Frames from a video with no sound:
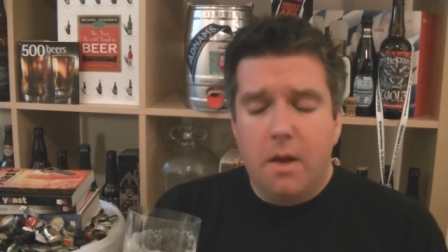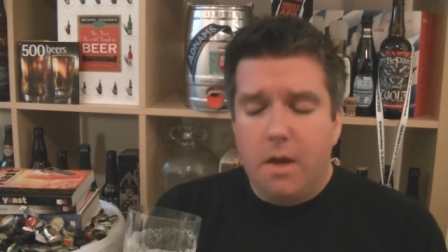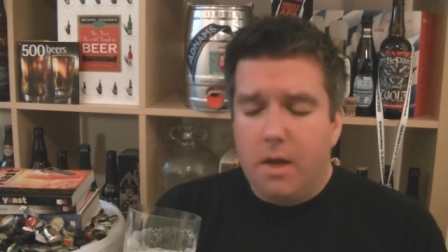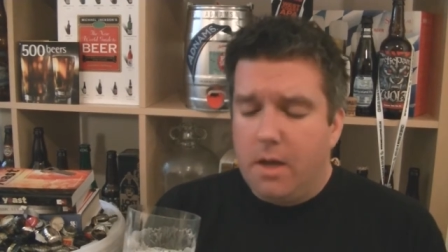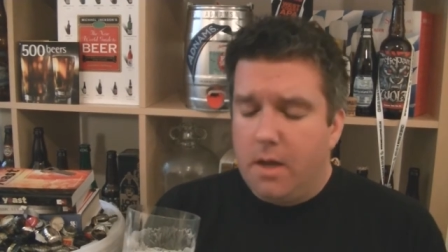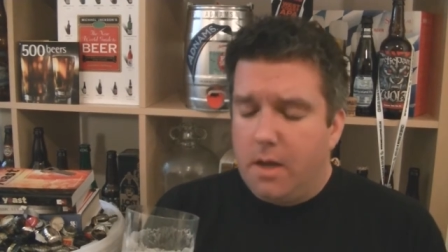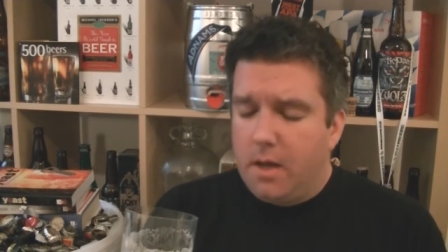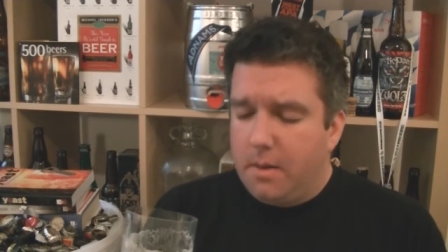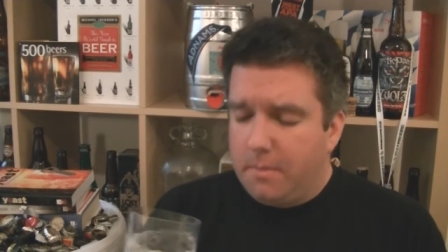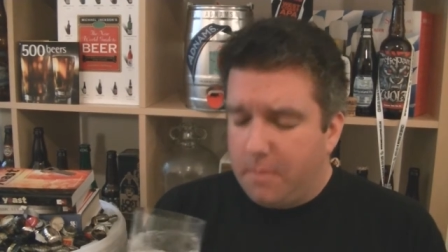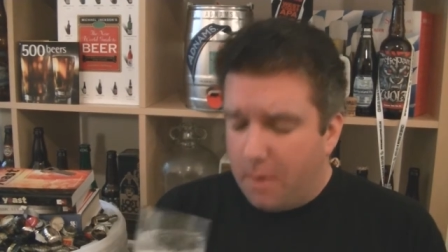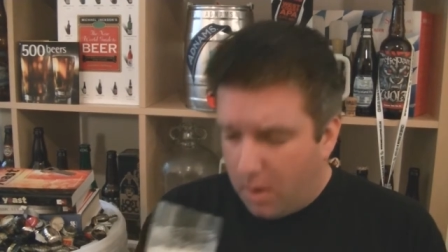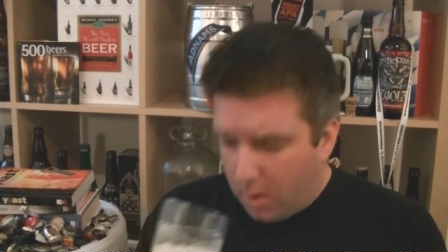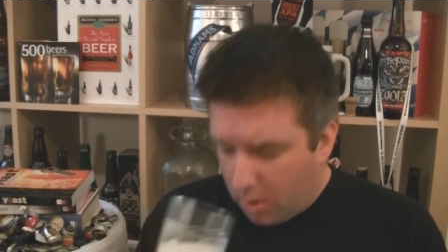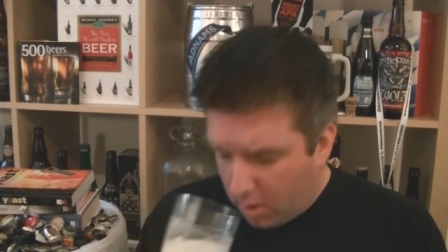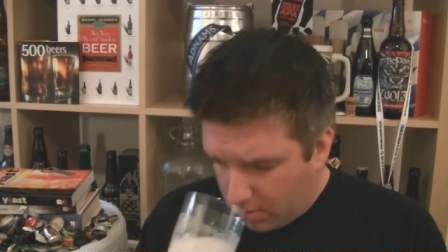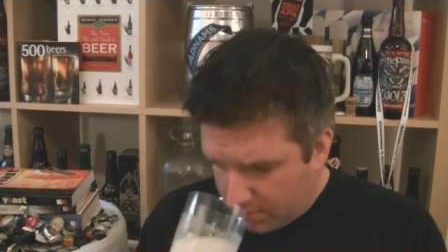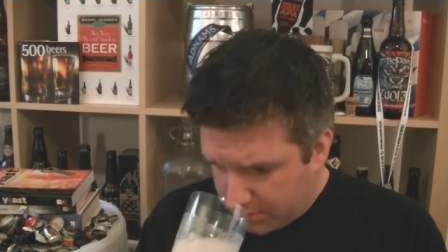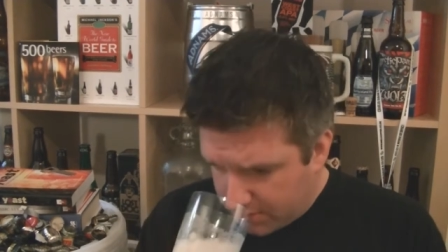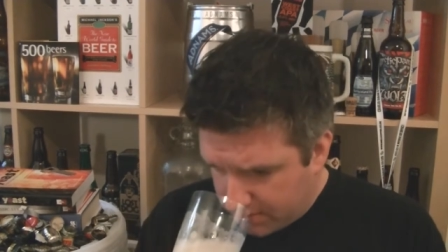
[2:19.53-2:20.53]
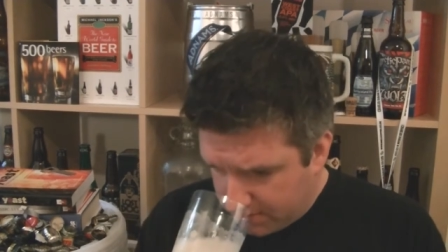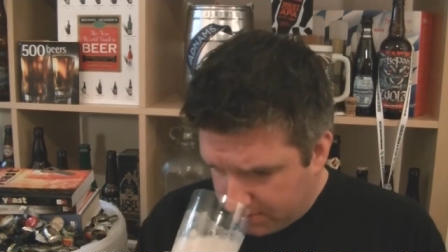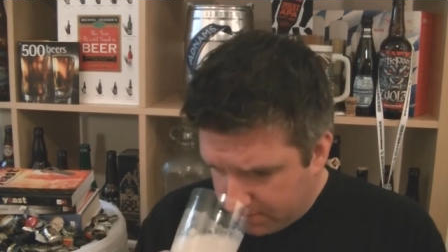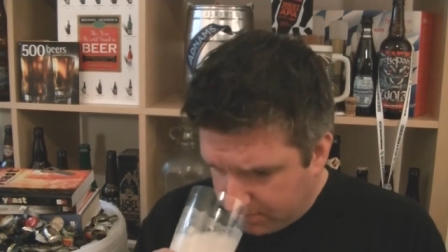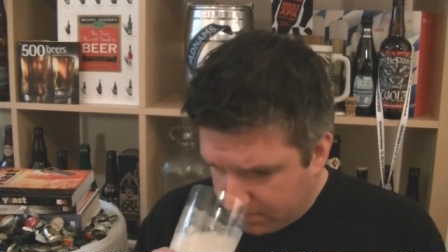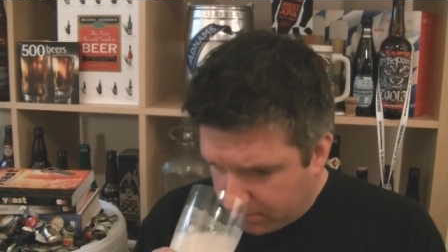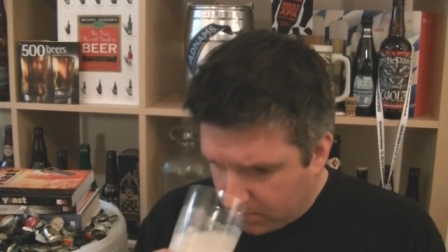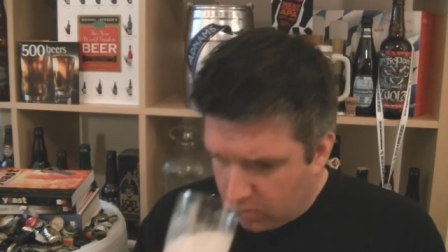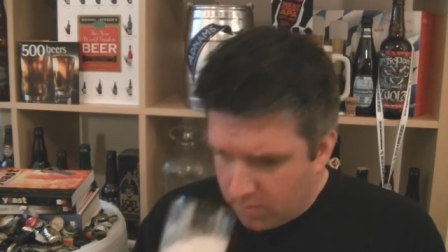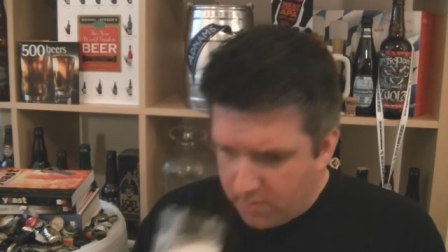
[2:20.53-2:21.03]
hops
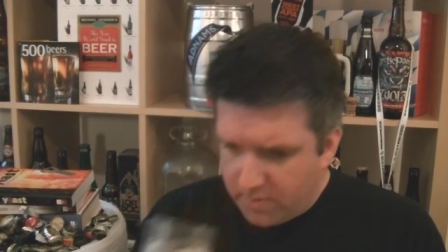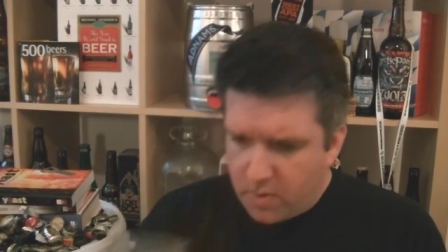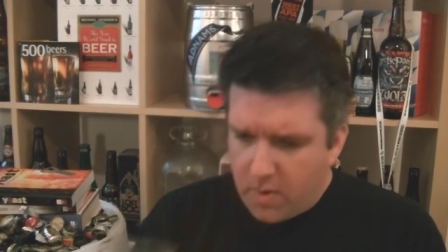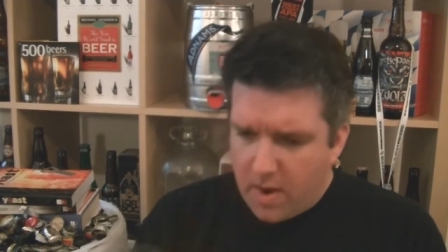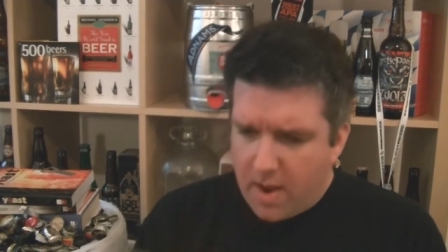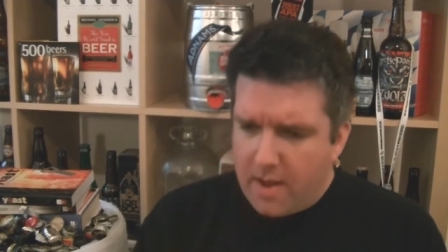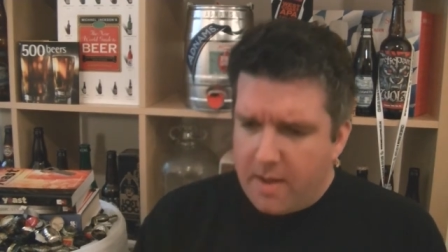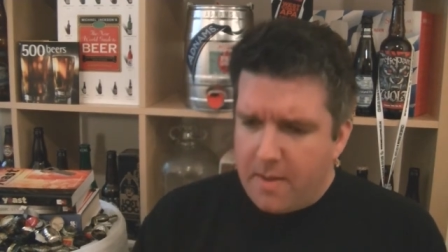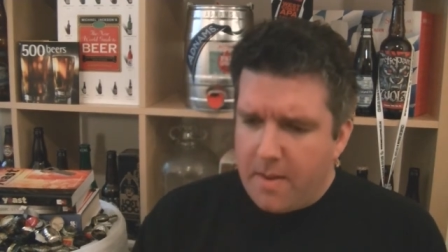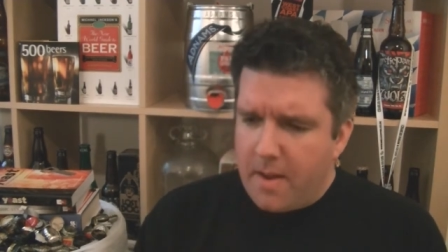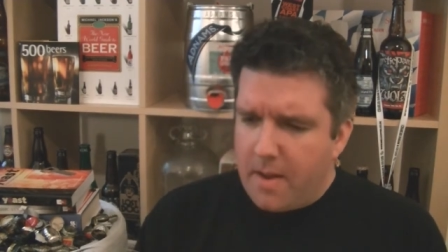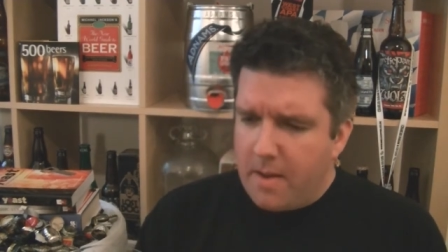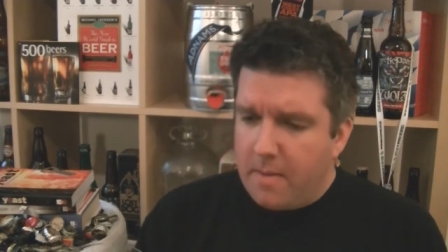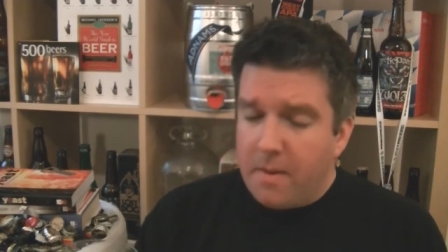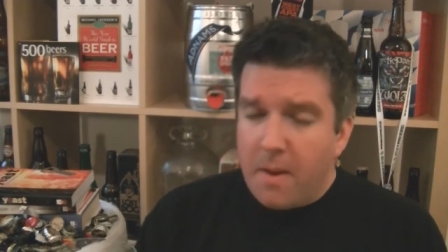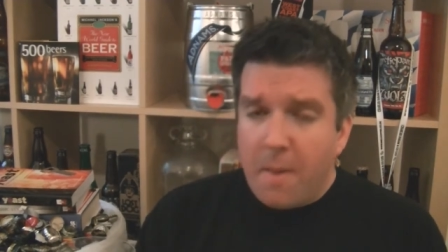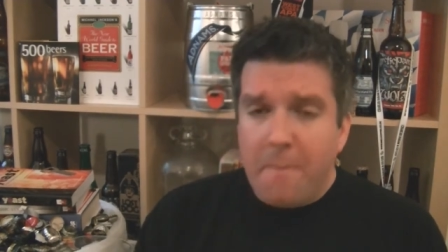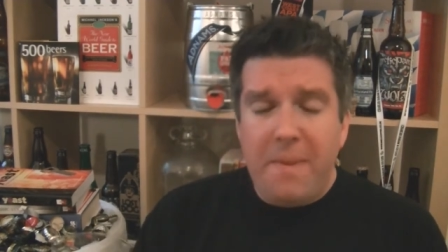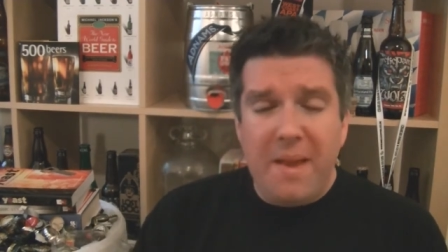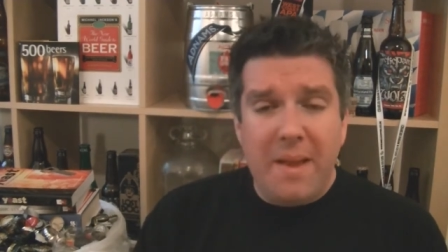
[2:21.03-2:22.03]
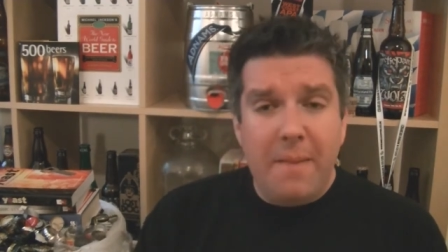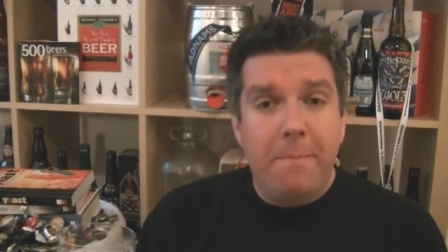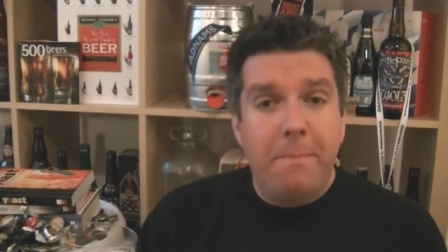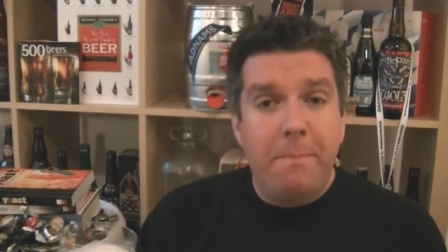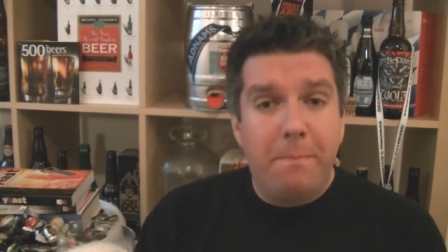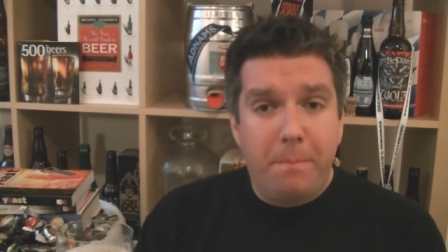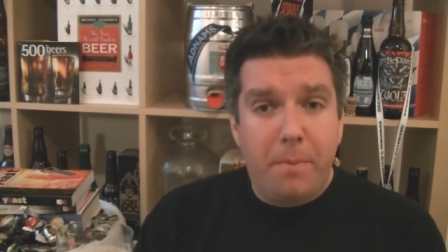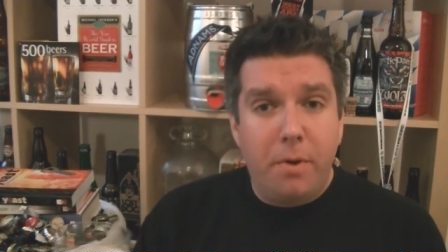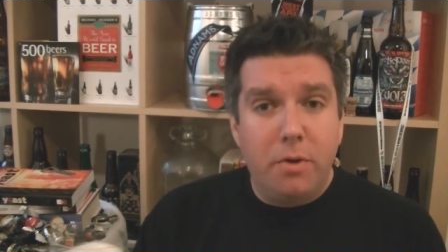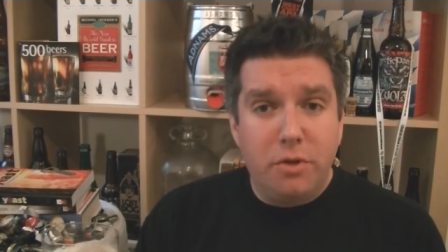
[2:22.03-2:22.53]
with quite a big
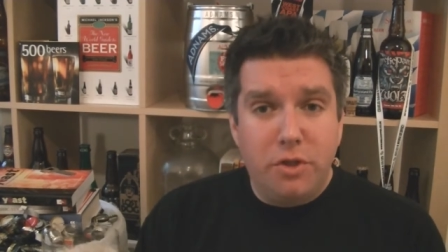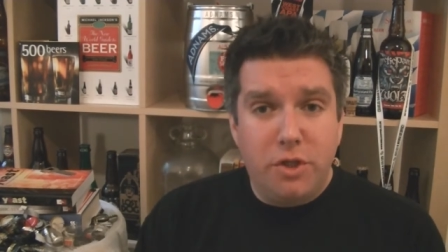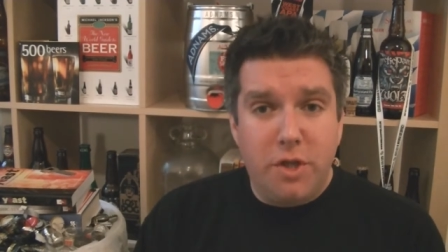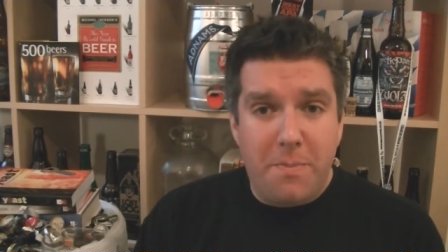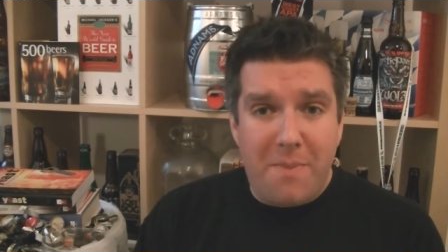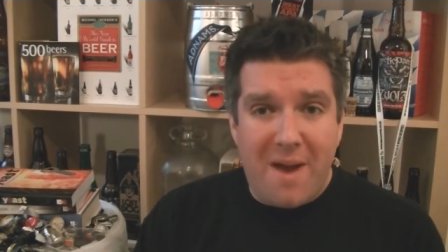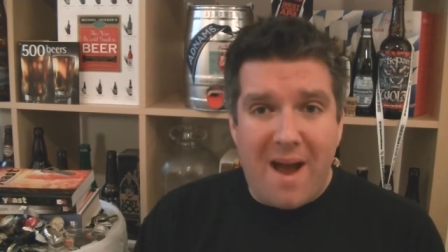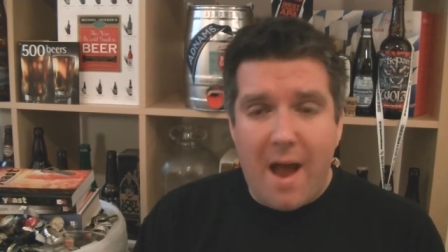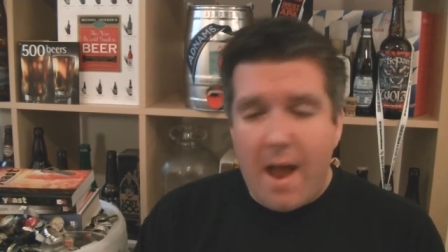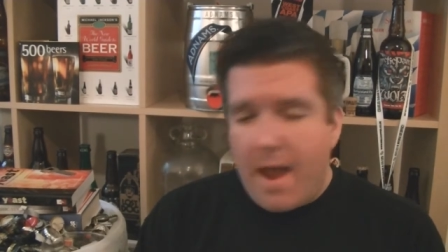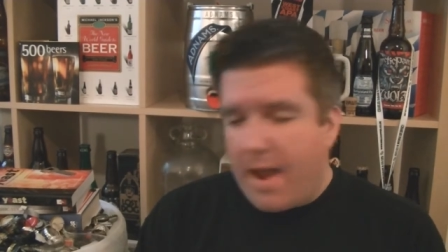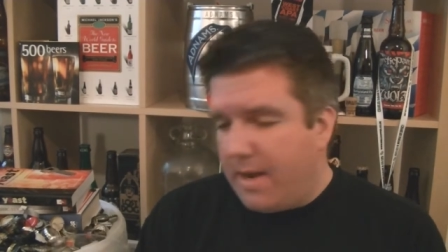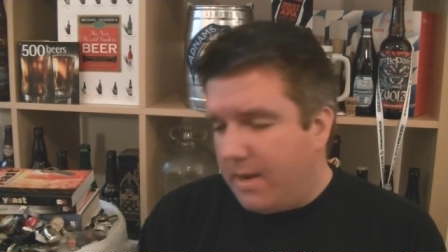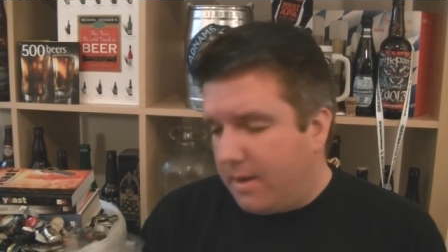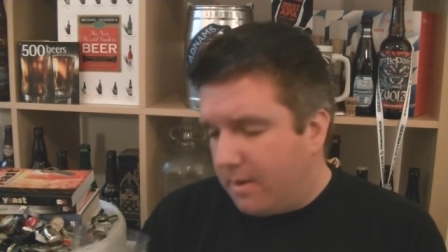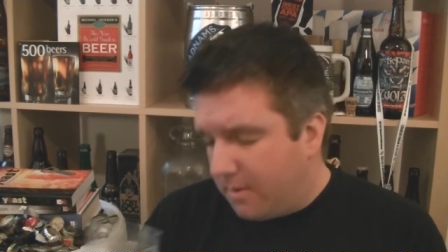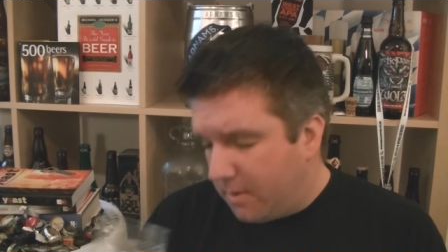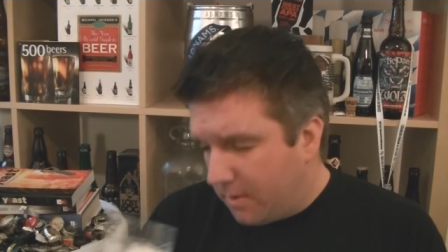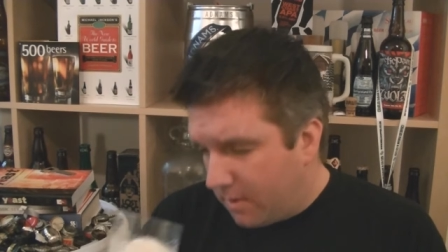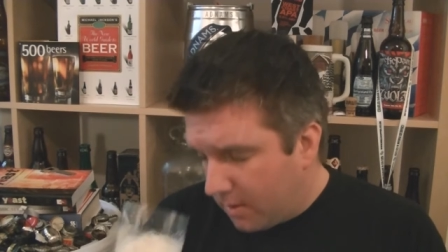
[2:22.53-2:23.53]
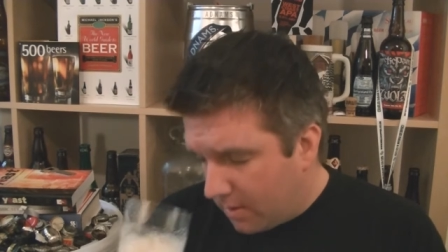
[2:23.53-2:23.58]
punchy pine